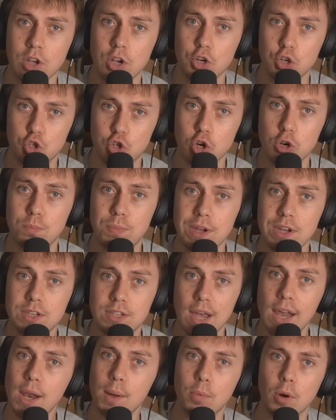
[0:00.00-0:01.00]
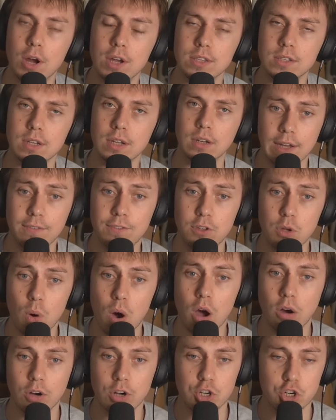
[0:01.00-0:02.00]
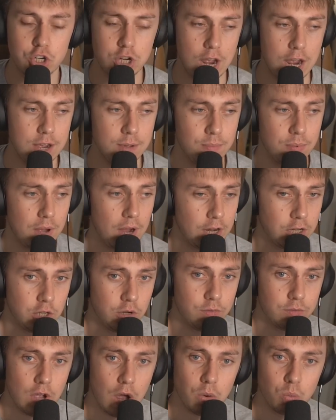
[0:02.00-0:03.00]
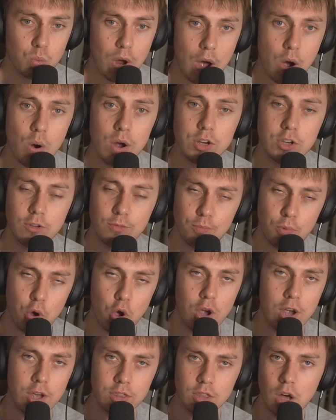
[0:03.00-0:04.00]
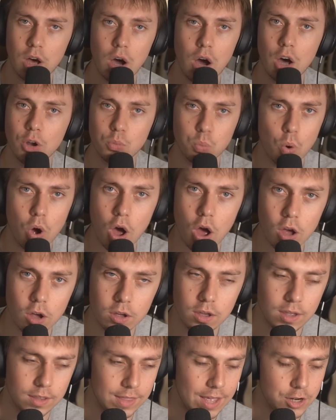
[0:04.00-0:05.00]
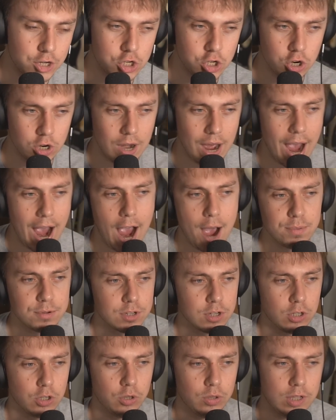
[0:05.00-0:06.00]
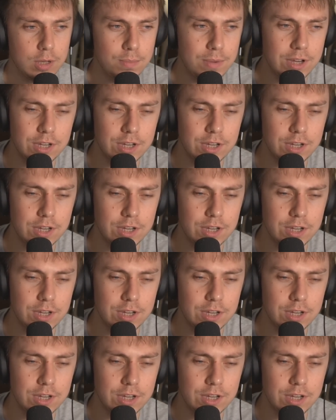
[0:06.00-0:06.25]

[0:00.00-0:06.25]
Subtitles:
should be celebrated. If you are in shape and you've done well and you've put in the hard work, that should absolutely be